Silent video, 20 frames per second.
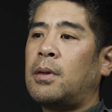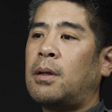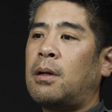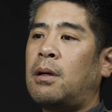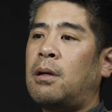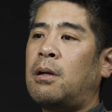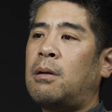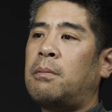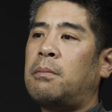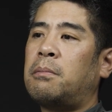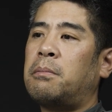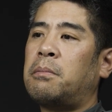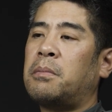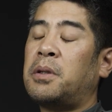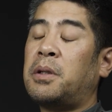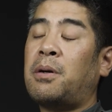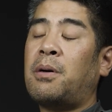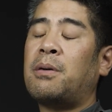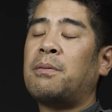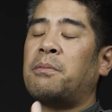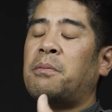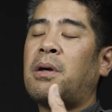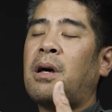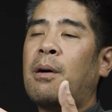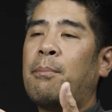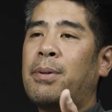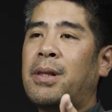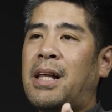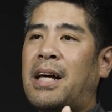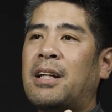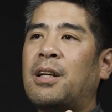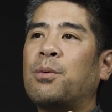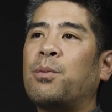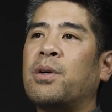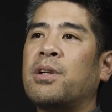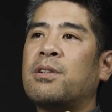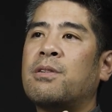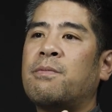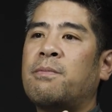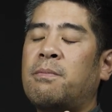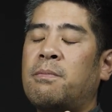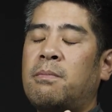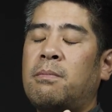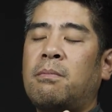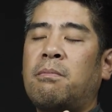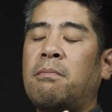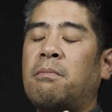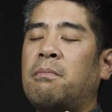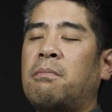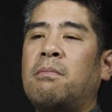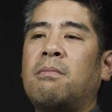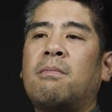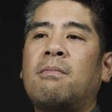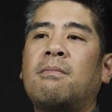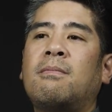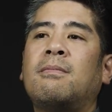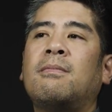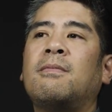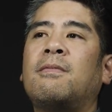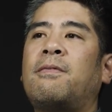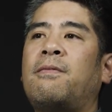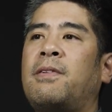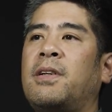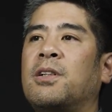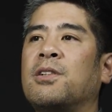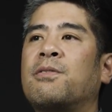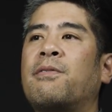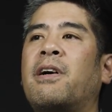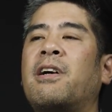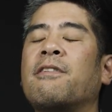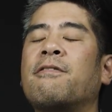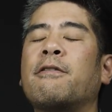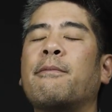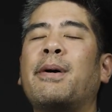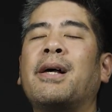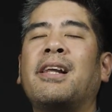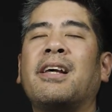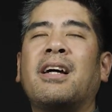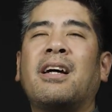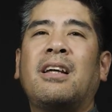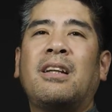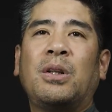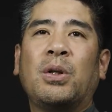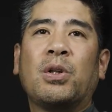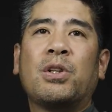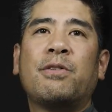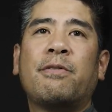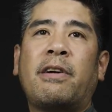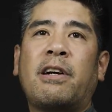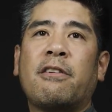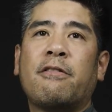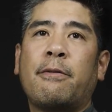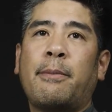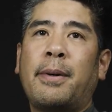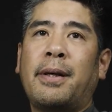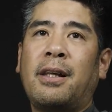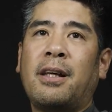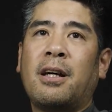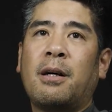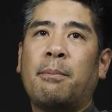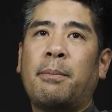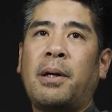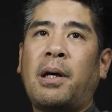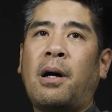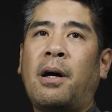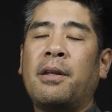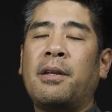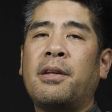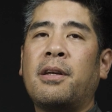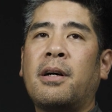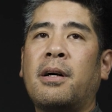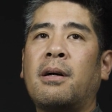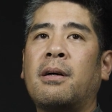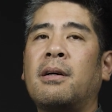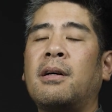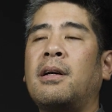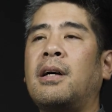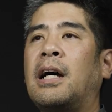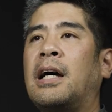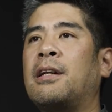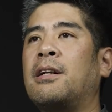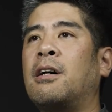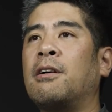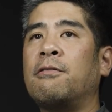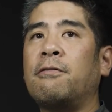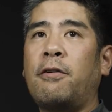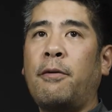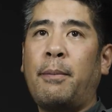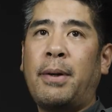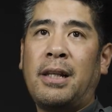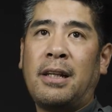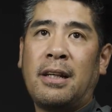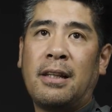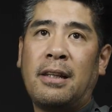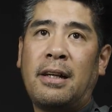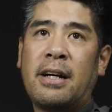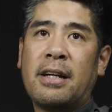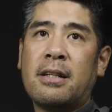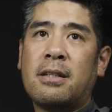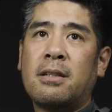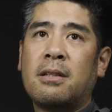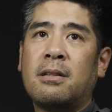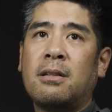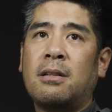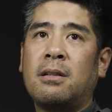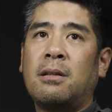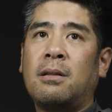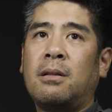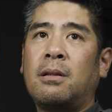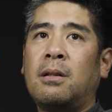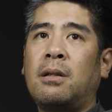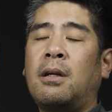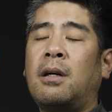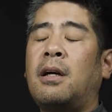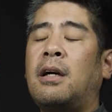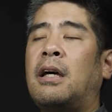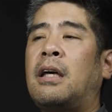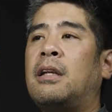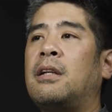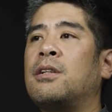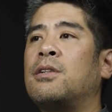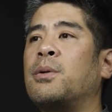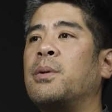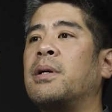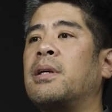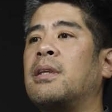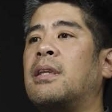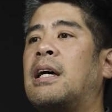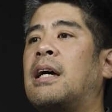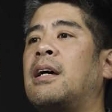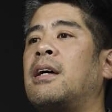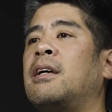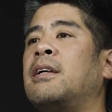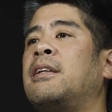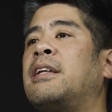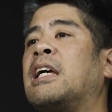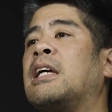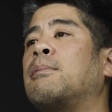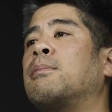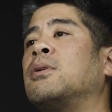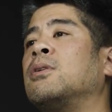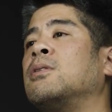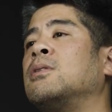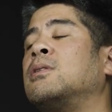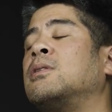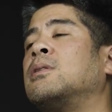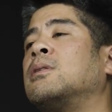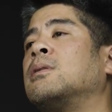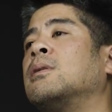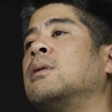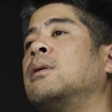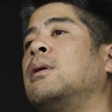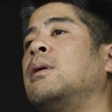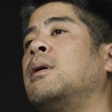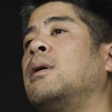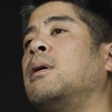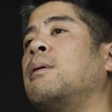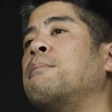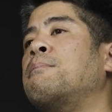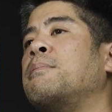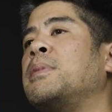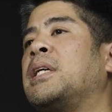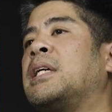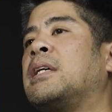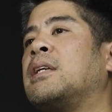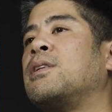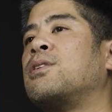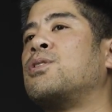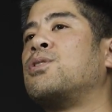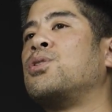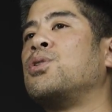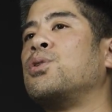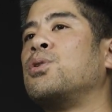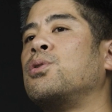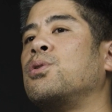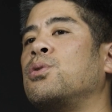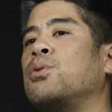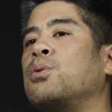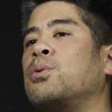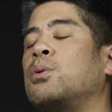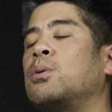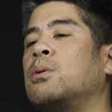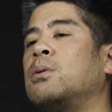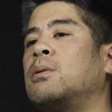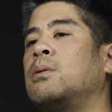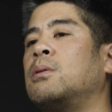a planet which feels very familiar and looks very familiar, but under an unfamiliar light. And doing that enables me to